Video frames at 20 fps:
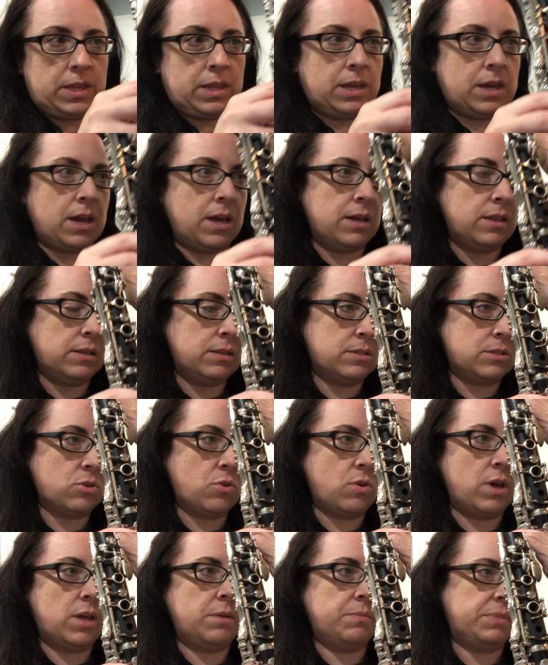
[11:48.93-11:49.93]
Okay, let's go
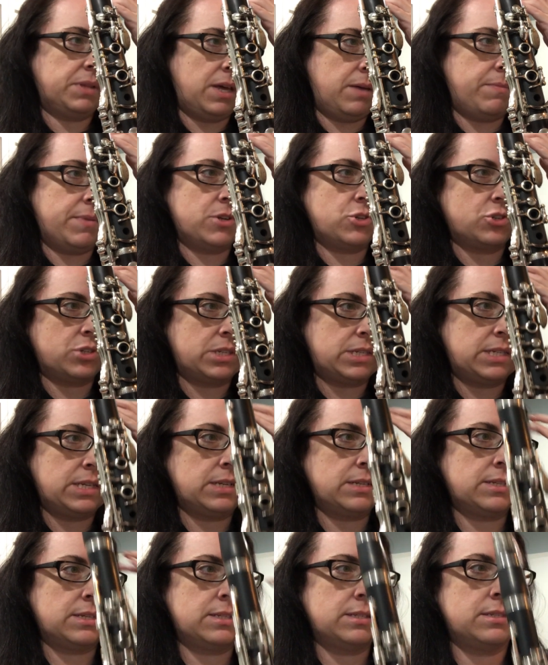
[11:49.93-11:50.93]
ahead and play measure
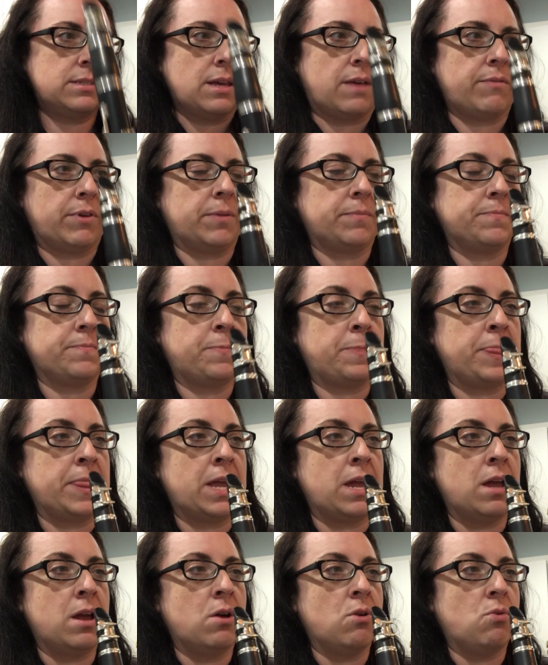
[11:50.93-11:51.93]
6 and 7.
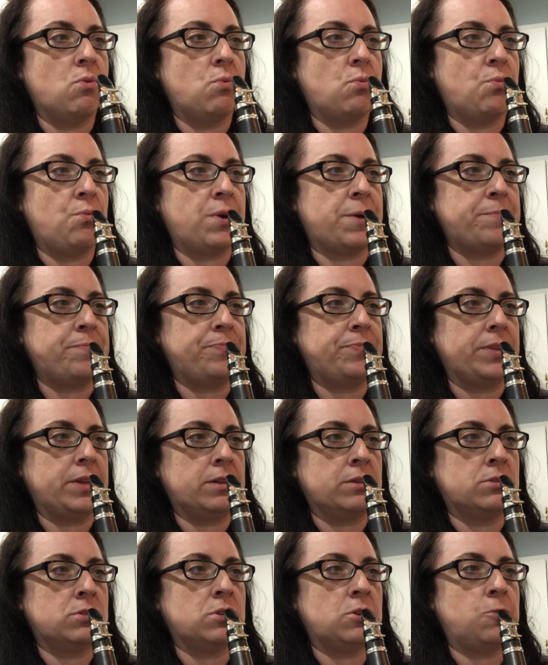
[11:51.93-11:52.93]
1,
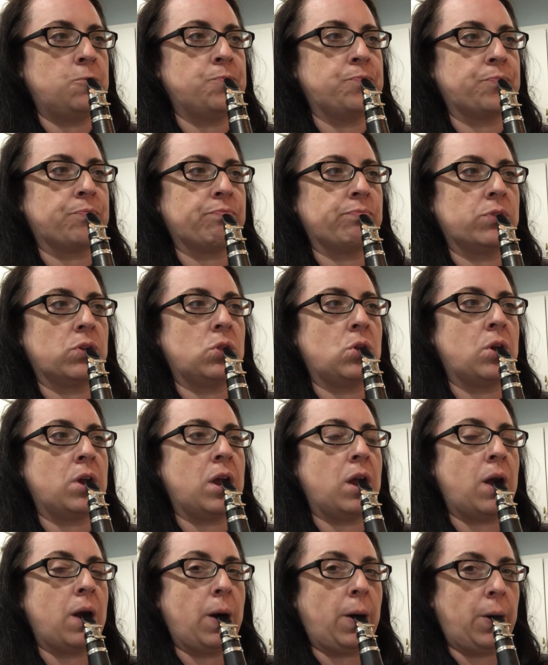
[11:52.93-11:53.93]
2,
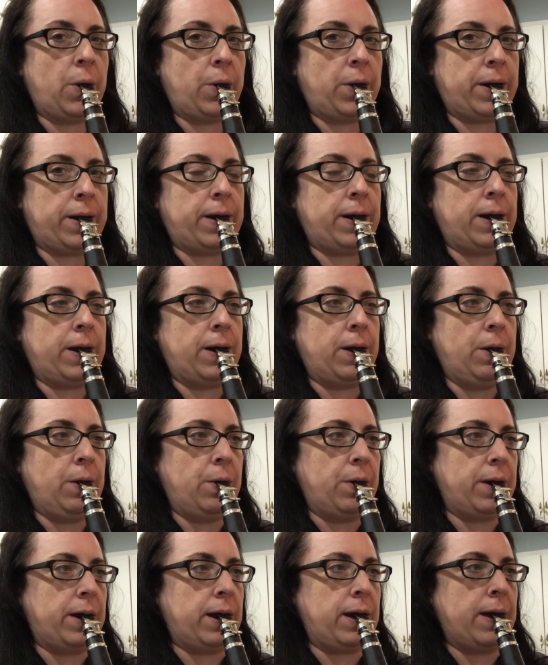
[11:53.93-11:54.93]
3, 1,
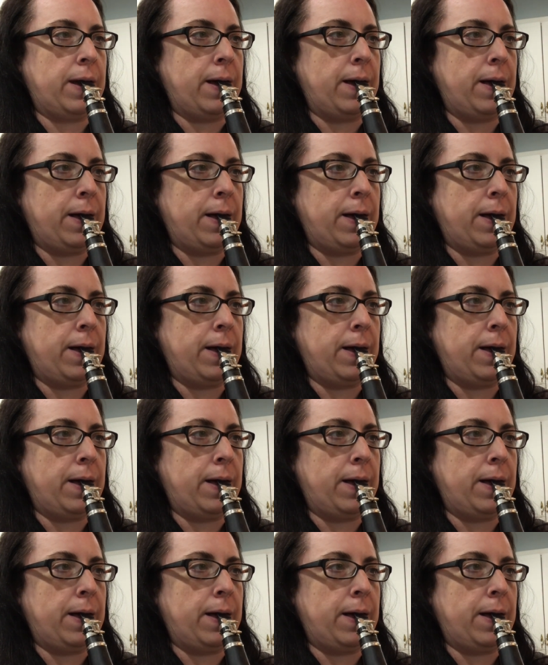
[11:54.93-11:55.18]
ready.